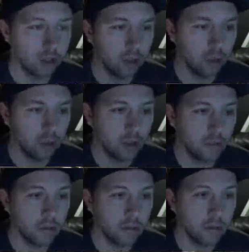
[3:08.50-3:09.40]
to look
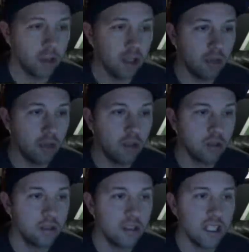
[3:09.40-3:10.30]
real quick here. If you
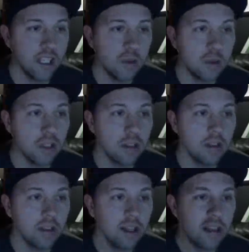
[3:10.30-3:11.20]
don't see anyone
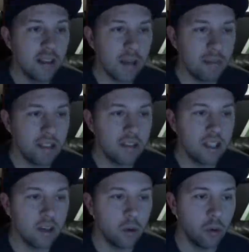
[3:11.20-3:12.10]
here, that means
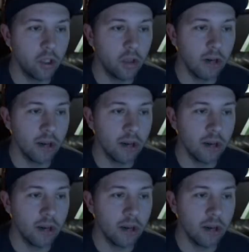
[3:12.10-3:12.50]
they already